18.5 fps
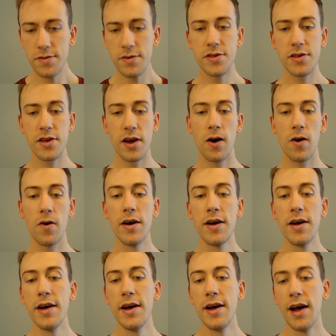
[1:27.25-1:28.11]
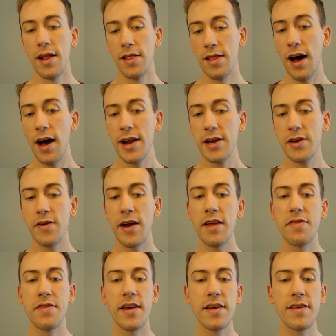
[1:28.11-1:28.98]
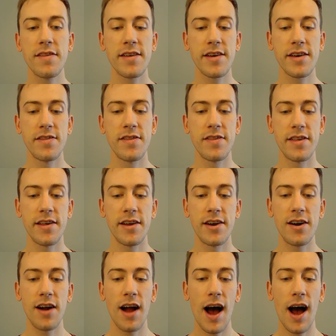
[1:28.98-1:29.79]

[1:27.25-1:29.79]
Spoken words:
So a lot of great things to consider.